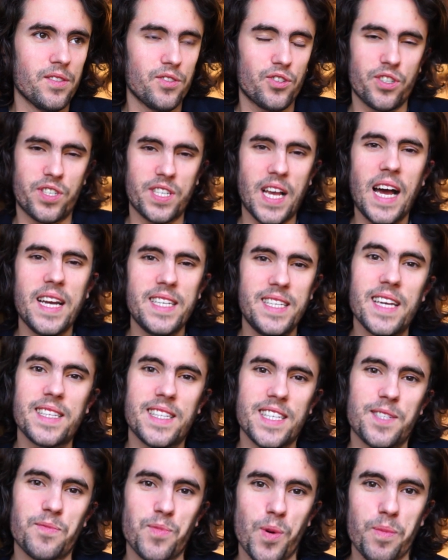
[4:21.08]
society at
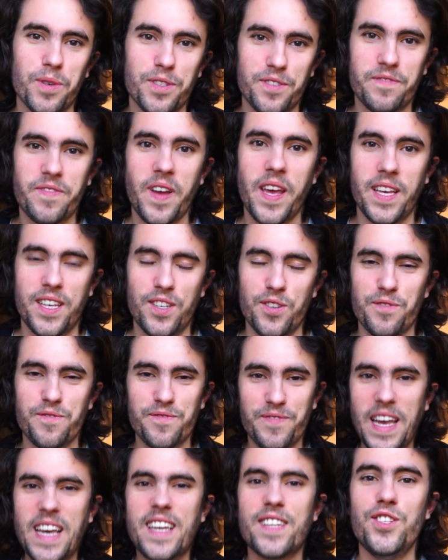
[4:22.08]
this moment, fake. You know,
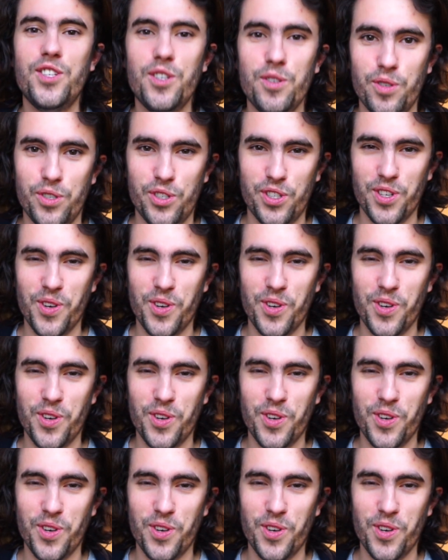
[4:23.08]
fake news,